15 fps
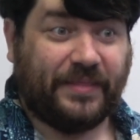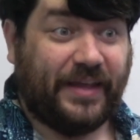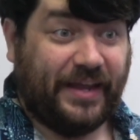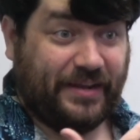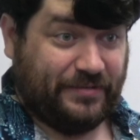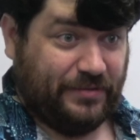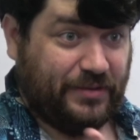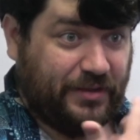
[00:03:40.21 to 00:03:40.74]

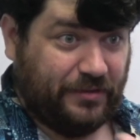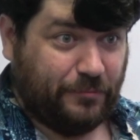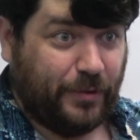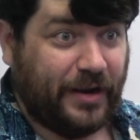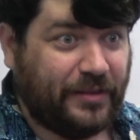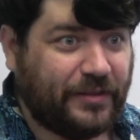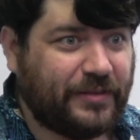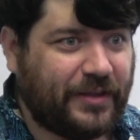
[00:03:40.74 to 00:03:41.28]
and the
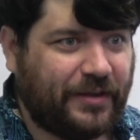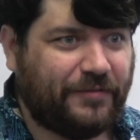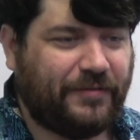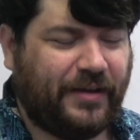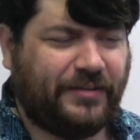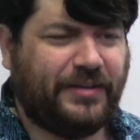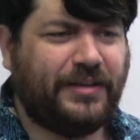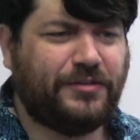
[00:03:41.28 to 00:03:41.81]
way that they
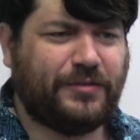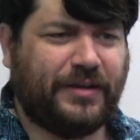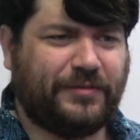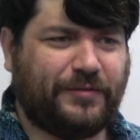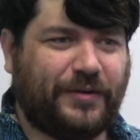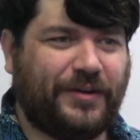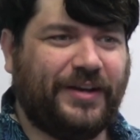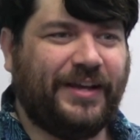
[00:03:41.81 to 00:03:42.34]
affect heat
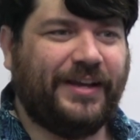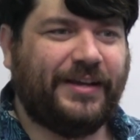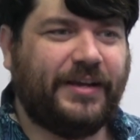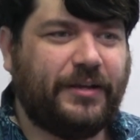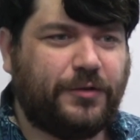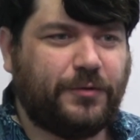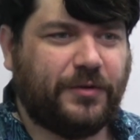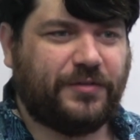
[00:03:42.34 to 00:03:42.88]
transfer
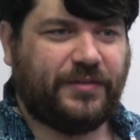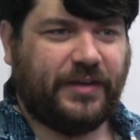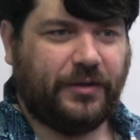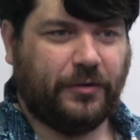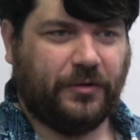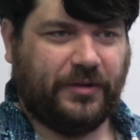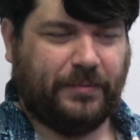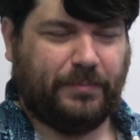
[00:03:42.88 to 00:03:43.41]
into a
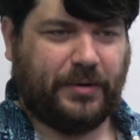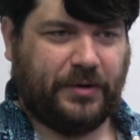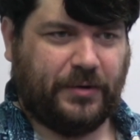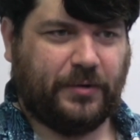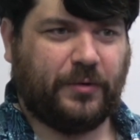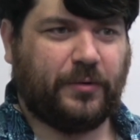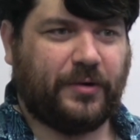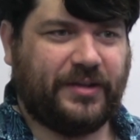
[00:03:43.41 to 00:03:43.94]
single
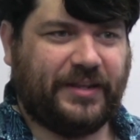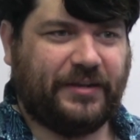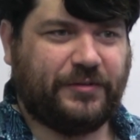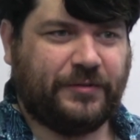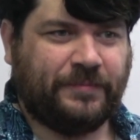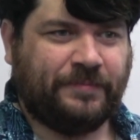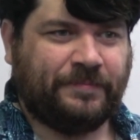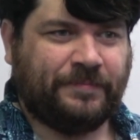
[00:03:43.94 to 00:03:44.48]
empirical correlation,